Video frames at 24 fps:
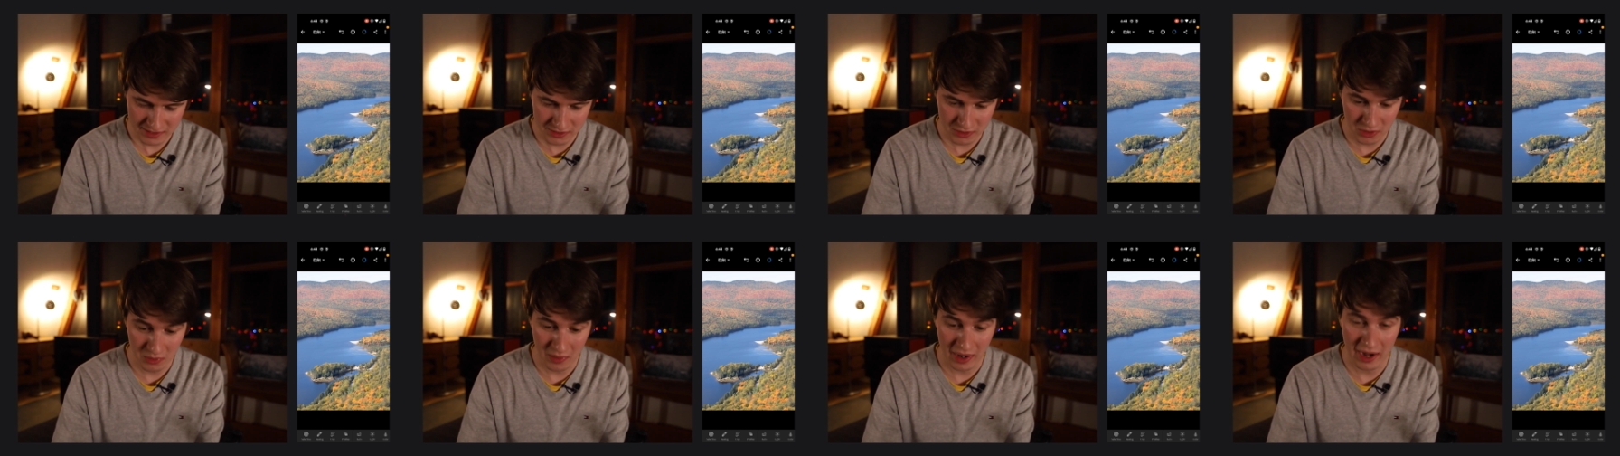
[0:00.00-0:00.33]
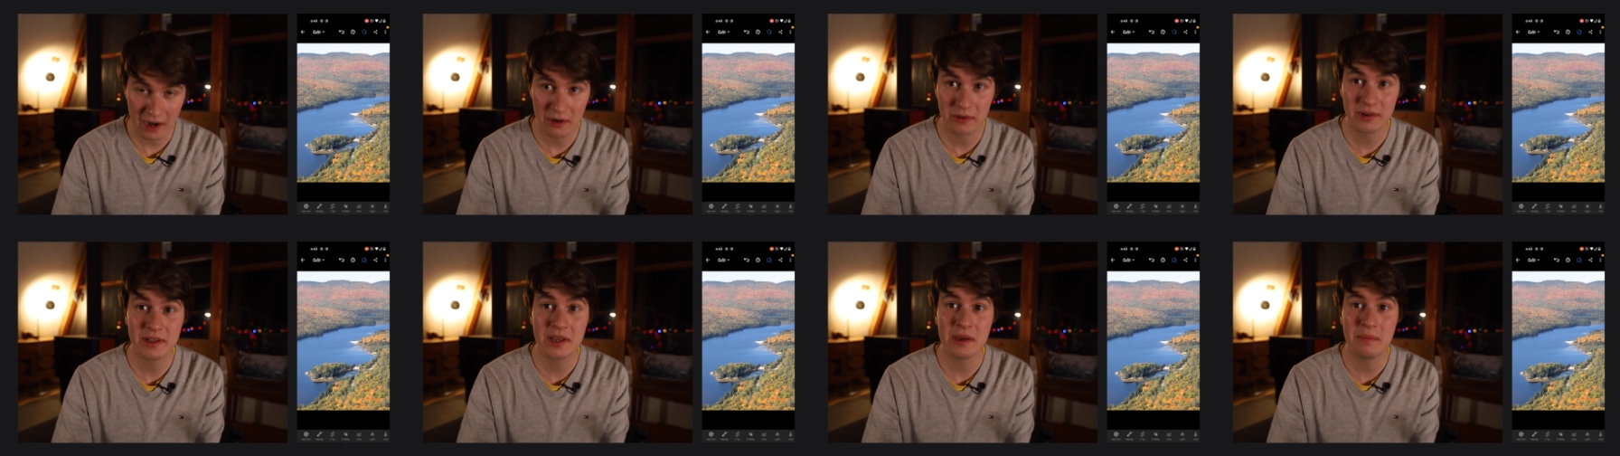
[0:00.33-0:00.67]
So
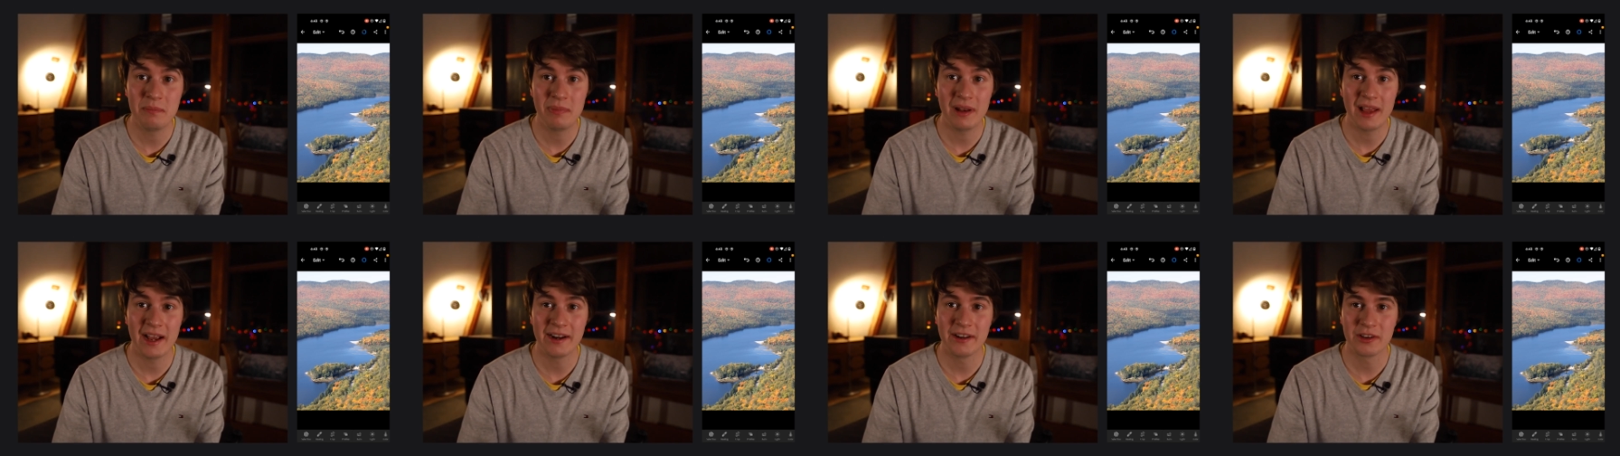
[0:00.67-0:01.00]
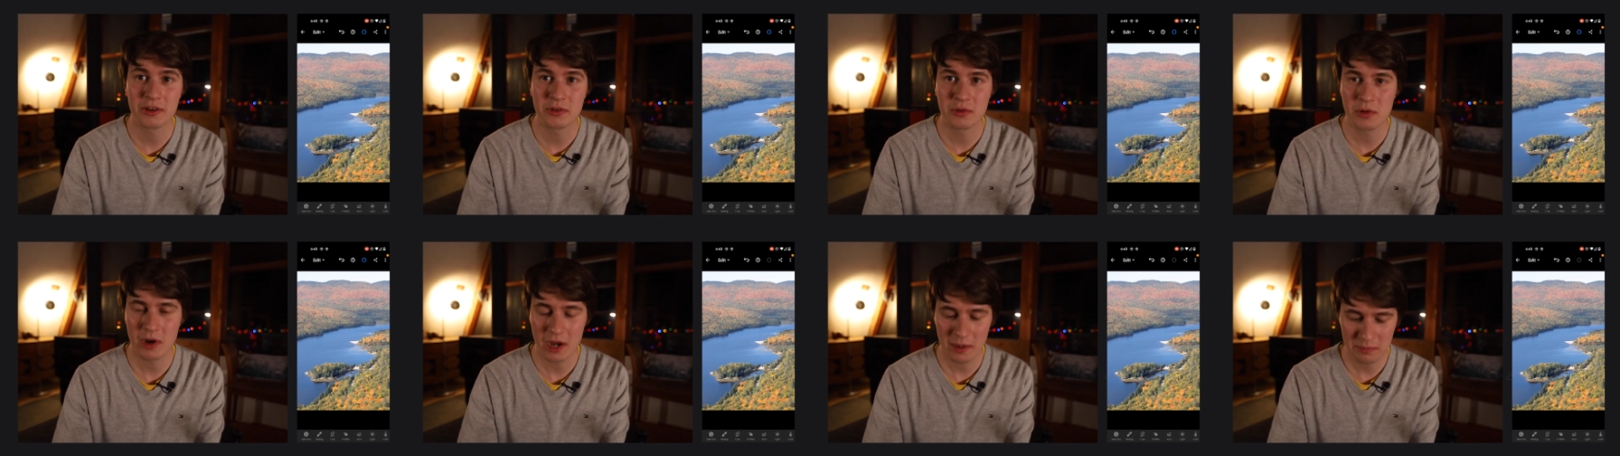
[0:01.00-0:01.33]
I already applied
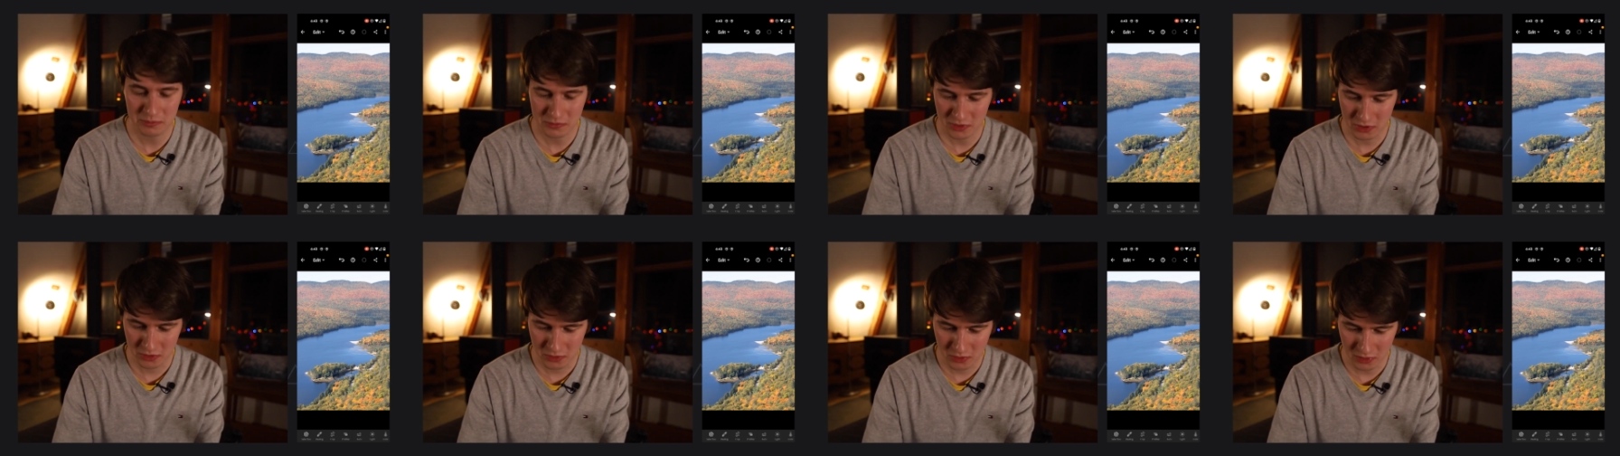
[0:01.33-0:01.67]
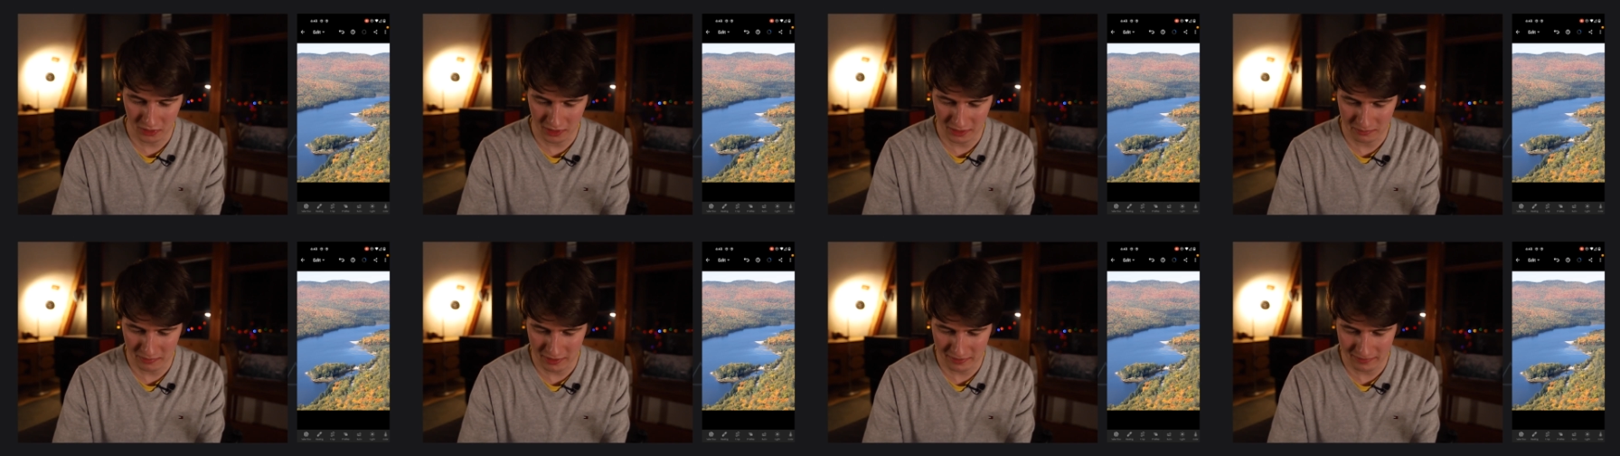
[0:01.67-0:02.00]
the crop to go
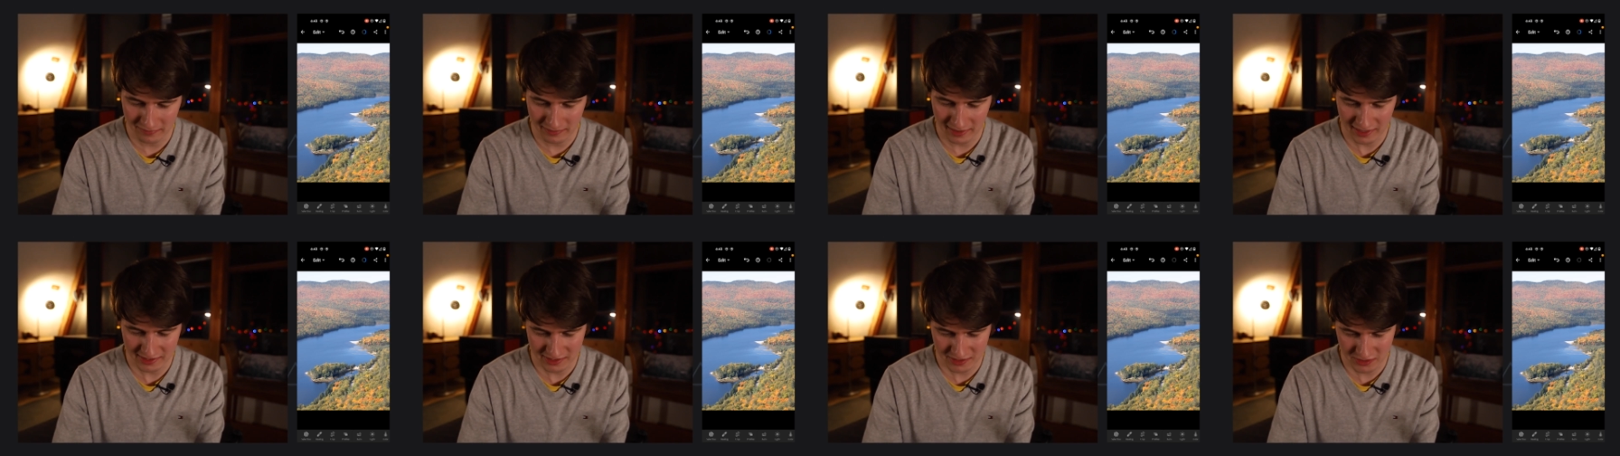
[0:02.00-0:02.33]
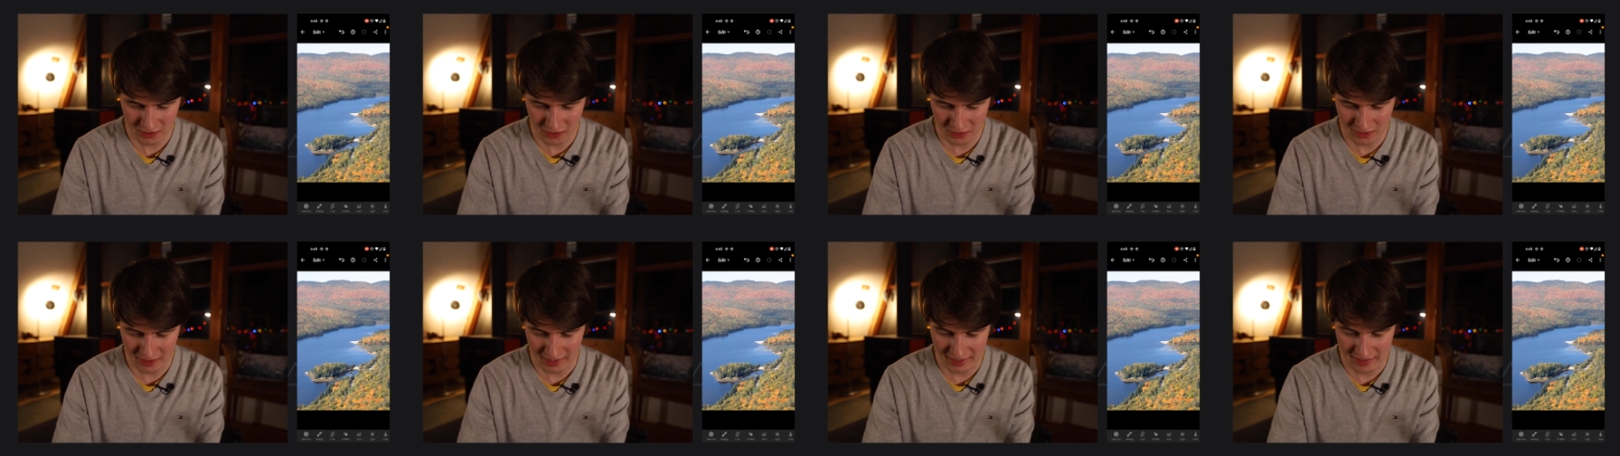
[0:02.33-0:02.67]
a little bit
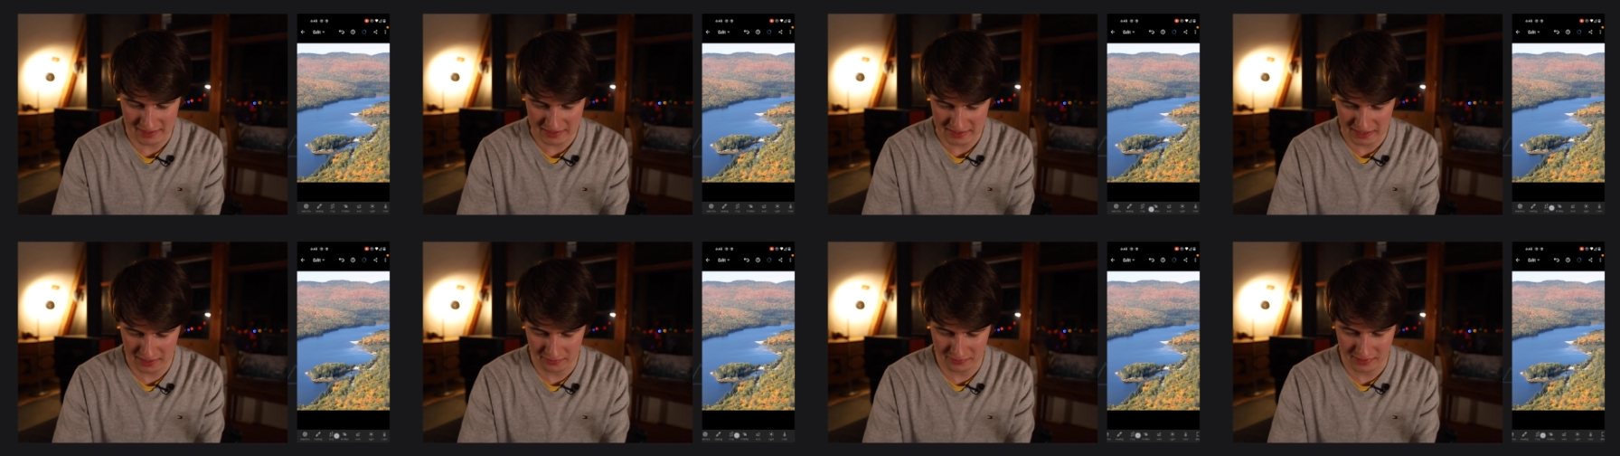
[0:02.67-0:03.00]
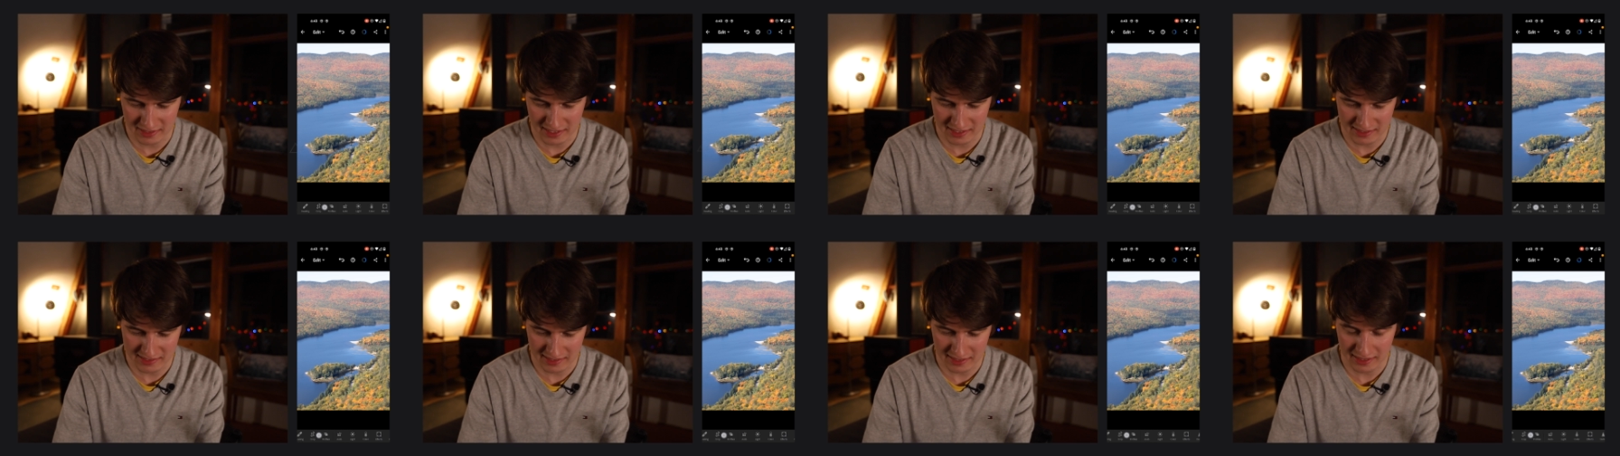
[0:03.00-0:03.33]
faster instead
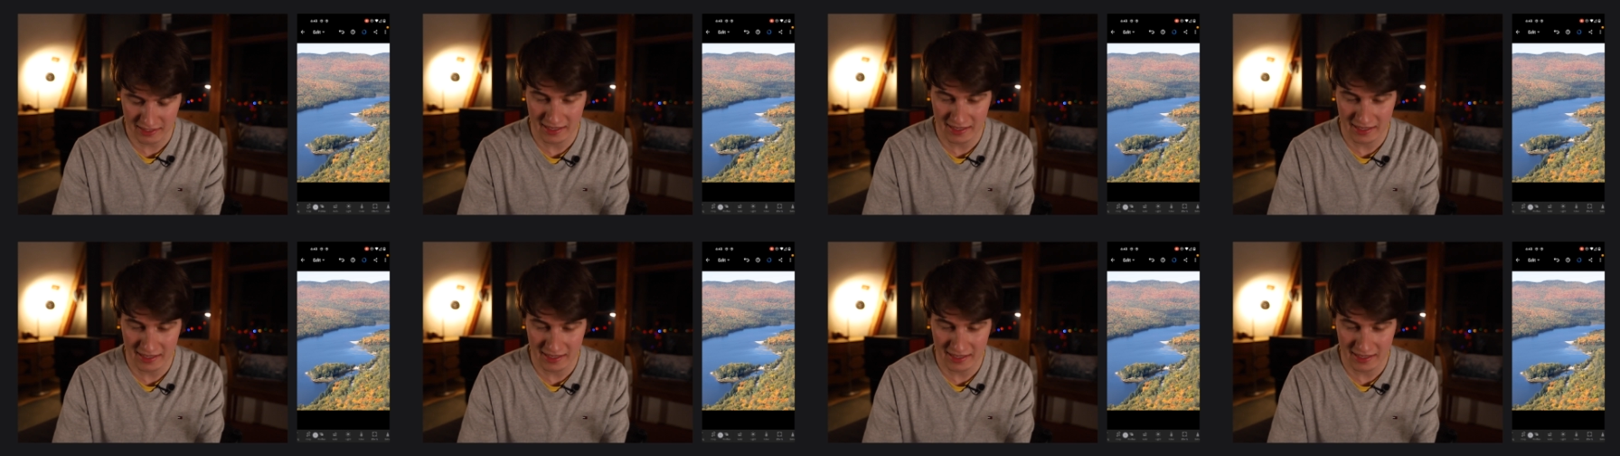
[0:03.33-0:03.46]
of this